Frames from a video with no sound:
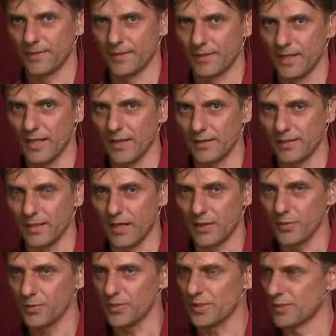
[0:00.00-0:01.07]
they, they are
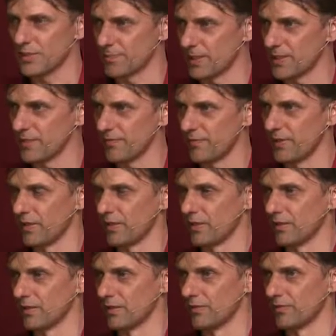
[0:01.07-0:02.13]
using specific
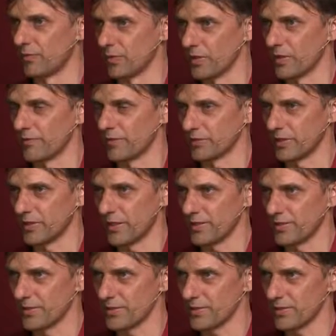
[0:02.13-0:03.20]
uh, foliar
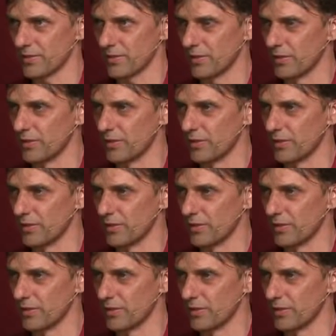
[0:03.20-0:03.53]
fertilizers.